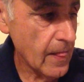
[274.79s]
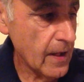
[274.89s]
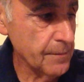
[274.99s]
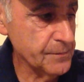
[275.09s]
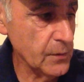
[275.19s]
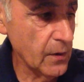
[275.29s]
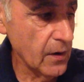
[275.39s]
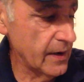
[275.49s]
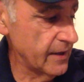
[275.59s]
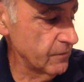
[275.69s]
up to
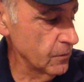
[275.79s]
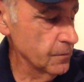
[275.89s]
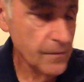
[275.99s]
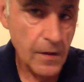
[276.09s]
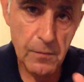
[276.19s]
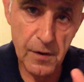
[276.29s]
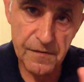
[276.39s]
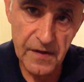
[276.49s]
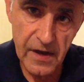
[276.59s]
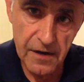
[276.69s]
eye level,
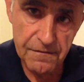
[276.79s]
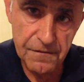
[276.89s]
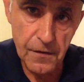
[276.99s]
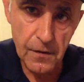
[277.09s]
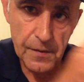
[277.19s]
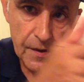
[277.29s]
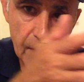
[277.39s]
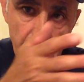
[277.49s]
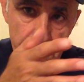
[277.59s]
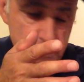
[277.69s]
move the gun forward,
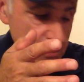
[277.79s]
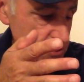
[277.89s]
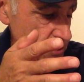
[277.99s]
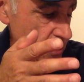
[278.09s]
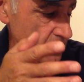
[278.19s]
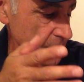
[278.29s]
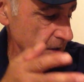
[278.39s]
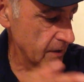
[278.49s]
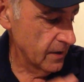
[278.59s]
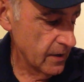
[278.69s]
up to your
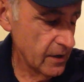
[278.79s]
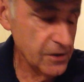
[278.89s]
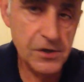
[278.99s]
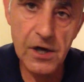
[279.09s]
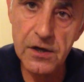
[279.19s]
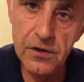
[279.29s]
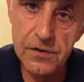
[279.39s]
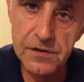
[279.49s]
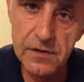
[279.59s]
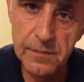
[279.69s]
shoulder, and check
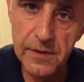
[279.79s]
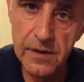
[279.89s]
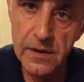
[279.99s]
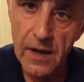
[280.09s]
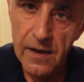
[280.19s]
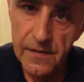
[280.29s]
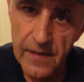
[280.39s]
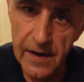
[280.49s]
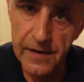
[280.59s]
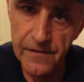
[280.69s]
using the bead.
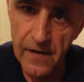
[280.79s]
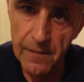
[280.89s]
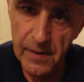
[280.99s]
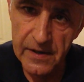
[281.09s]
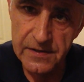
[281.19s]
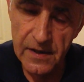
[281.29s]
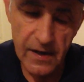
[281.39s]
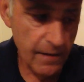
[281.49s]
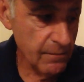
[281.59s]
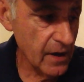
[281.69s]
That is our basic
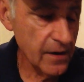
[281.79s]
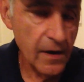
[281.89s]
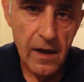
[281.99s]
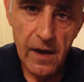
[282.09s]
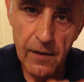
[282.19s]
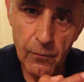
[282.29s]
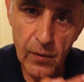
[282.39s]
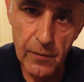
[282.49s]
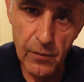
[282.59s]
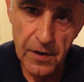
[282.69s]
gun mount. And
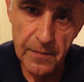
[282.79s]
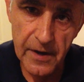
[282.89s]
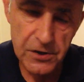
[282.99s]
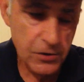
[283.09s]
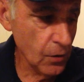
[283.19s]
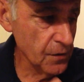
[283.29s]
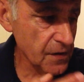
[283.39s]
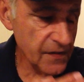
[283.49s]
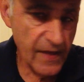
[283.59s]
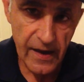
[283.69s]
we want to make sure
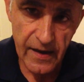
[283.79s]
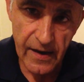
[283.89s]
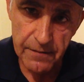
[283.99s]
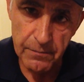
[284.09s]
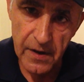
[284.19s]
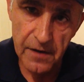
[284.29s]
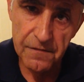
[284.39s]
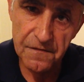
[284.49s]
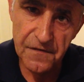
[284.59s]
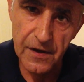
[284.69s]
that that gun
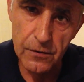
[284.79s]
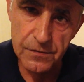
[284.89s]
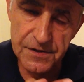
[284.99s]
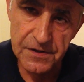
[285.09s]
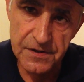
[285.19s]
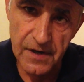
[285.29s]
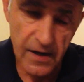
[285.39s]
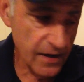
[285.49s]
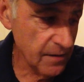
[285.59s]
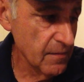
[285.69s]
mount feels the
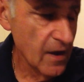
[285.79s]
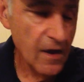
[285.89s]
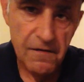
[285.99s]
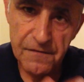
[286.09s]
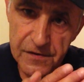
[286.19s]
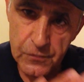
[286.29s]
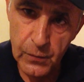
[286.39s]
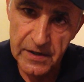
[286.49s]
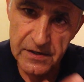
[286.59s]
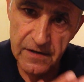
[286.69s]
same for
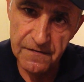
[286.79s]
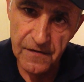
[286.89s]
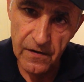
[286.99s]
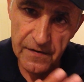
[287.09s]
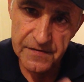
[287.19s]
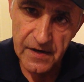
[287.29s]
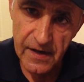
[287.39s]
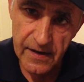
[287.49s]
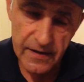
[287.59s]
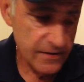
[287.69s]
25
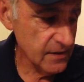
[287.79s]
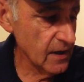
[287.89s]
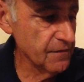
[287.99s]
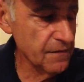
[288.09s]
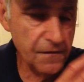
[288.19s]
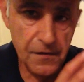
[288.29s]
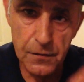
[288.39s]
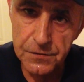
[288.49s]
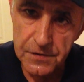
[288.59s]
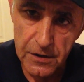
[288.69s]
targets. If it
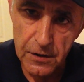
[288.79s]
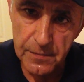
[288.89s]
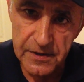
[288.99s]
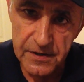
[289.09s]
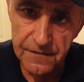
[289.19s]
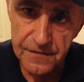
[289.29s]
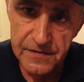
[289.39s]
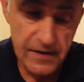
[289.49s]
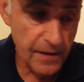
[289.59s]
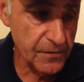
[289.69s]
feels a little bit
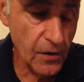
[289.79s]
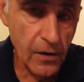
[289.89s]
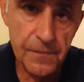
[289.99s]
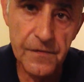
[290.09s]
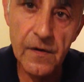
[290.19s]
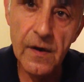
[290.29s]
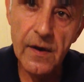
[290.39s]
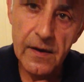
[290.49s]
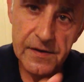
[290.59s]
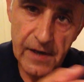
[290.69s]
different sometimes,
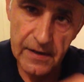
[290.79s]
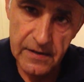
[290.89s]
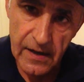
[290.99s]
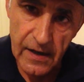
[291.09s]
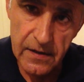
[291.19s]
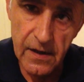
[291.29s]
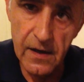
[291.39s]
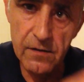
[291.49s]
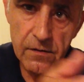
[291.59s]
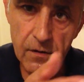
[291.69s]
take the gun
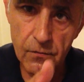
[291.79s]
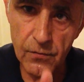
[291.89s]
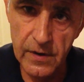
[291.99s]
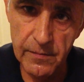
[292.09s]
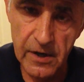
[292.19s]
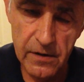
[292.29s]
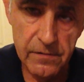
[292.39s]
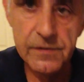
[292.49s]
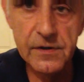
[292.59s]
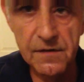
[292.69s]
down, remount
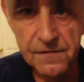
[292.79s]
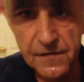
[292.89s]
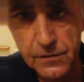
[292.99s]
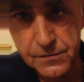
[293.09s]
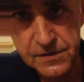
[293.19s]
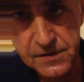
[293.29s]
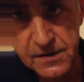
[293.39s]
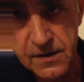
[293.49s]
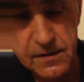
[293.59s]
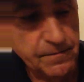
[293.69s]
till it feels the
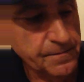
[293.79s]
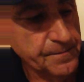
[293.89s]
same.